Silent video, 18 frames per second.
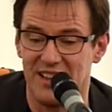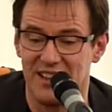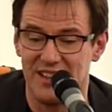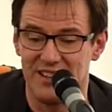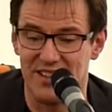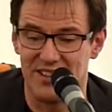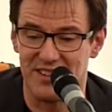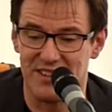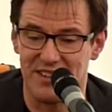
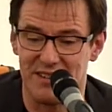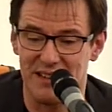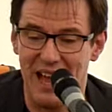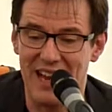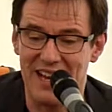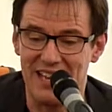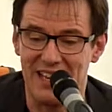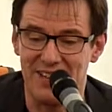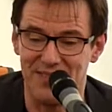that
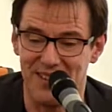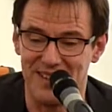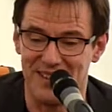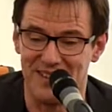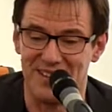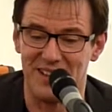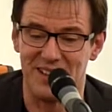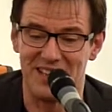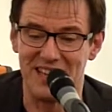anything
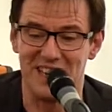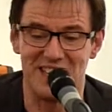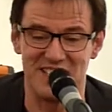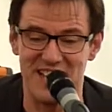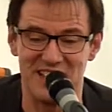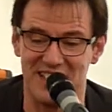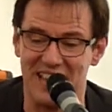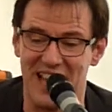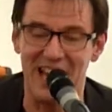that we
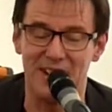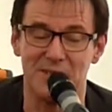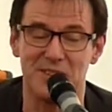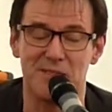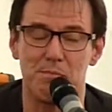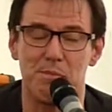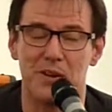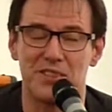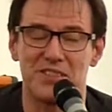did there was
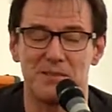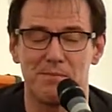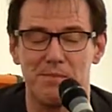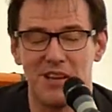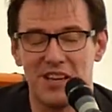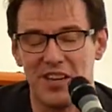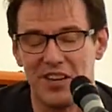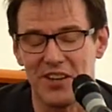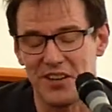
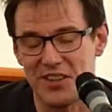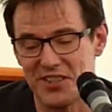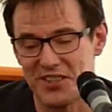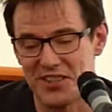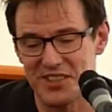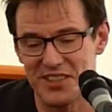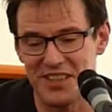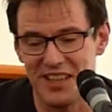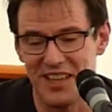possibly
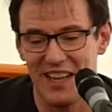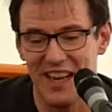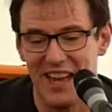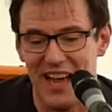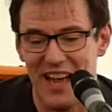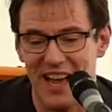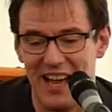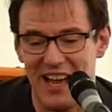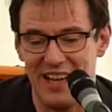cursed.
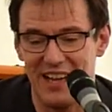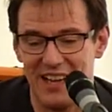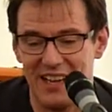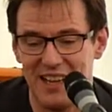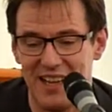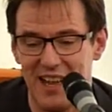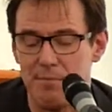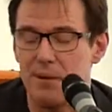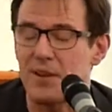
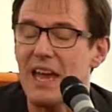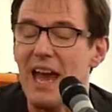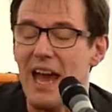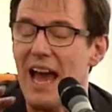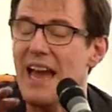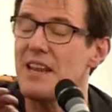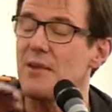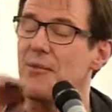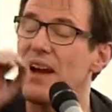But yeah,
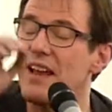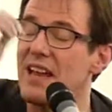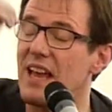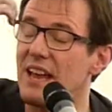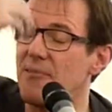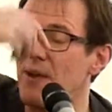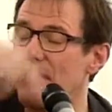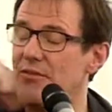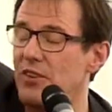anyway,
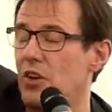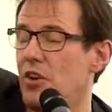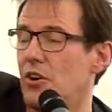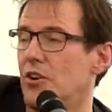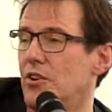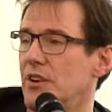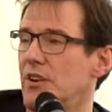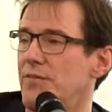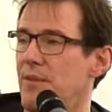round the
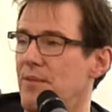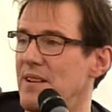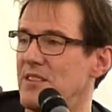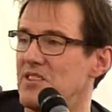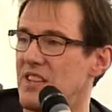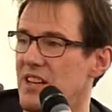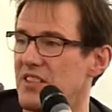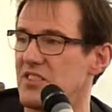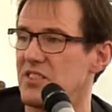corner from
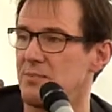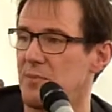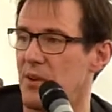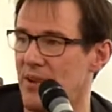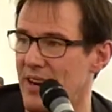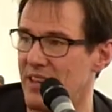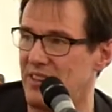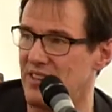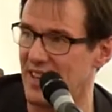International
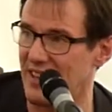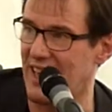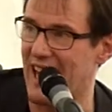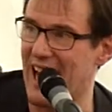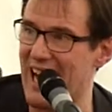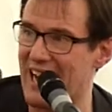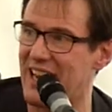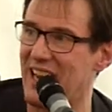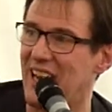Marine,
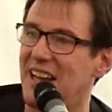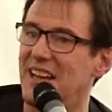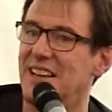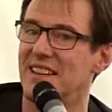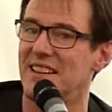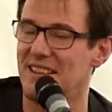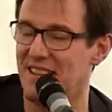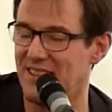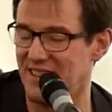
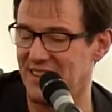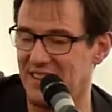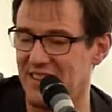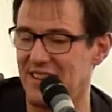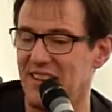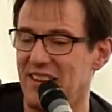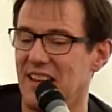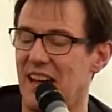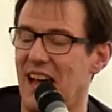
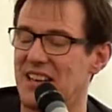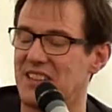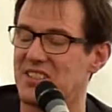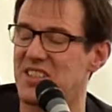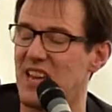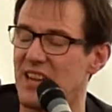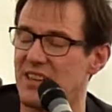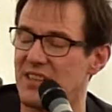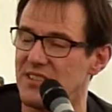ACA, the
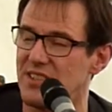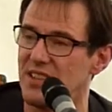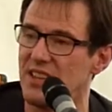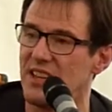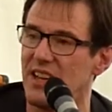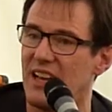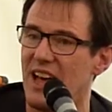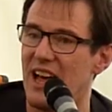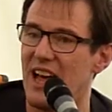
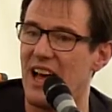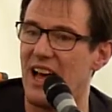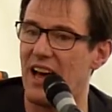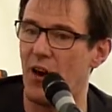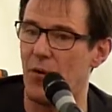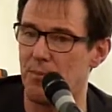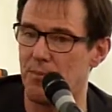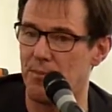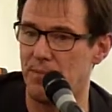Hacienda,
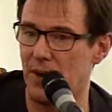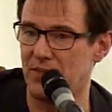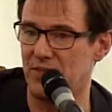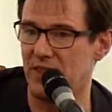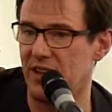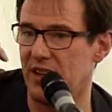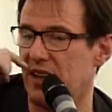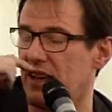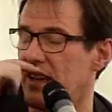up on
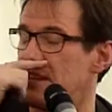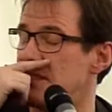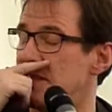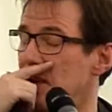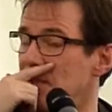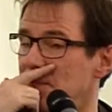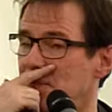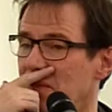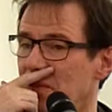the
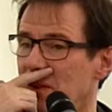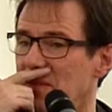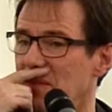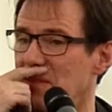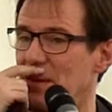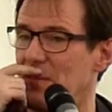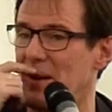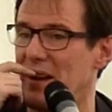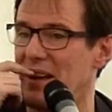top floor,
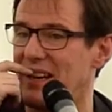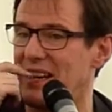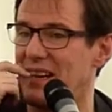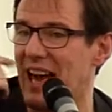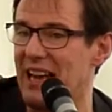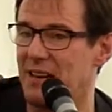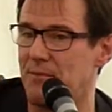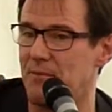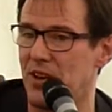that we
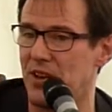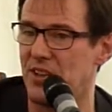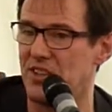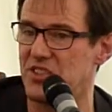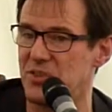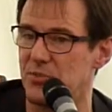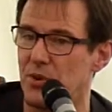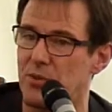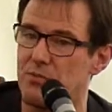had a
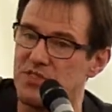rehearsal room.